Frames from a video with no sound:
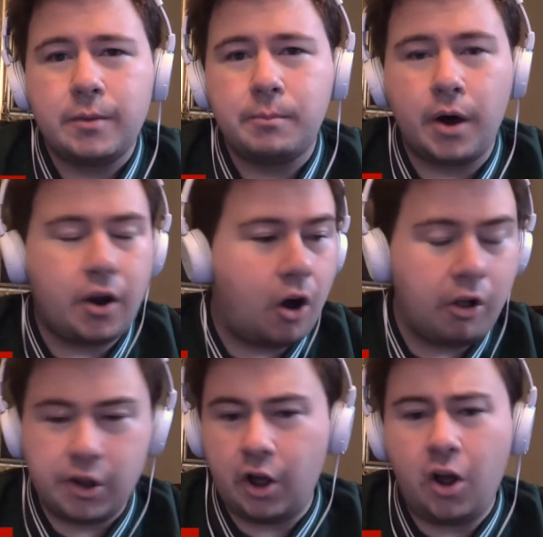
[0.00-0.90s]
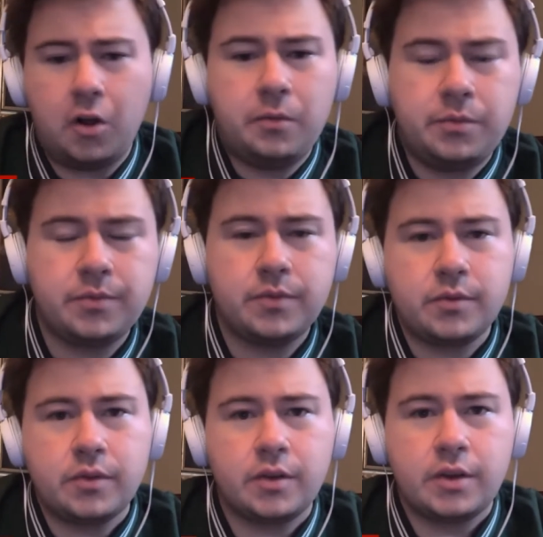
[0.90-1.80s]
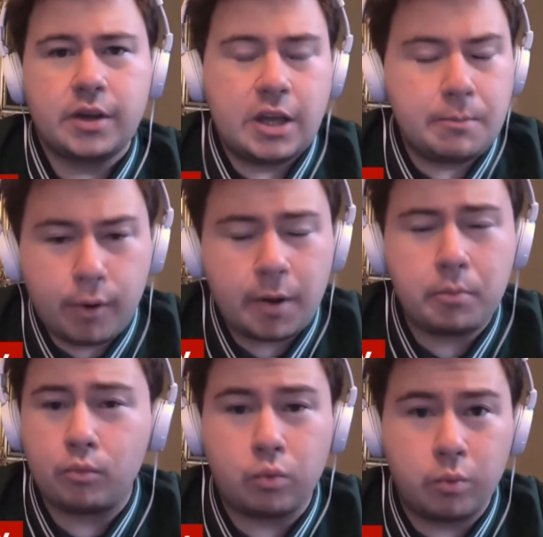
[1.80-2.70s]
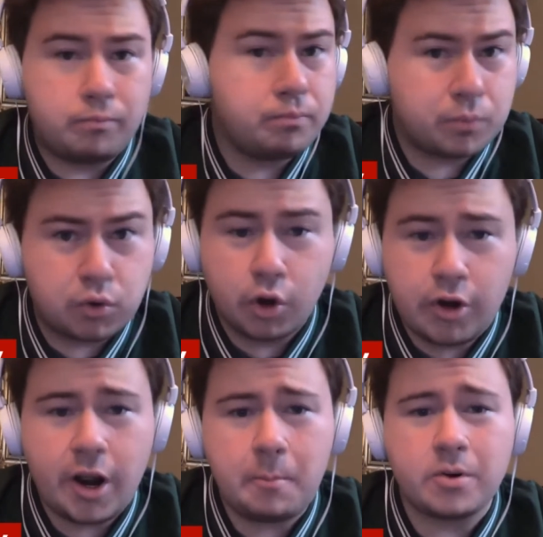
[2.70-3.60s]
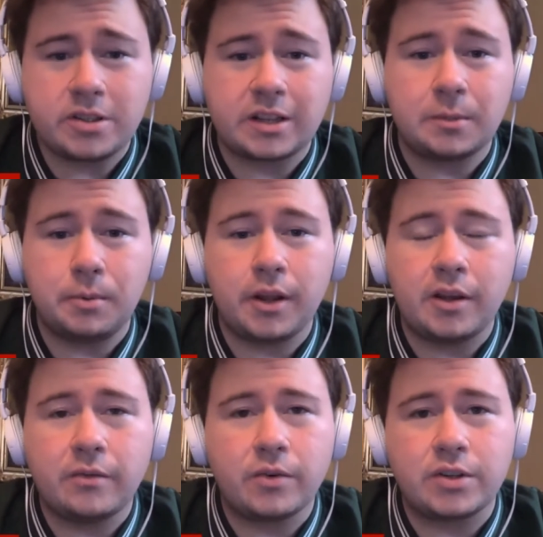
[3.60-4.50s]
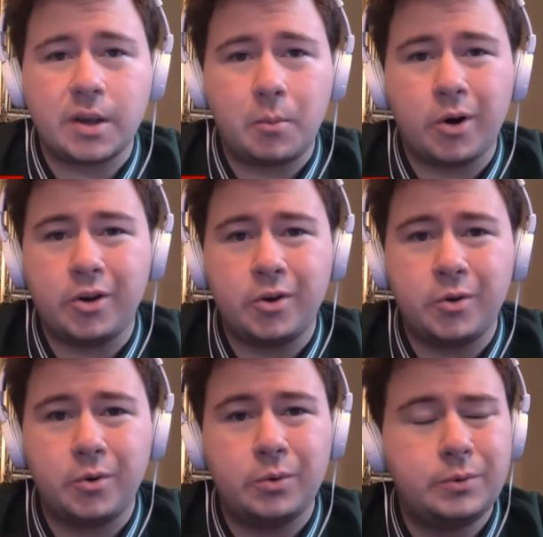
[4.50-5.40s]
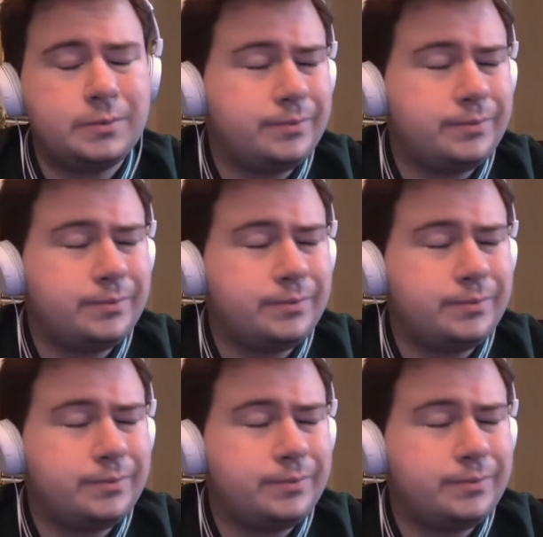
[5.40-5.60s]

But all in all, he put up good numbers at the plate for someone who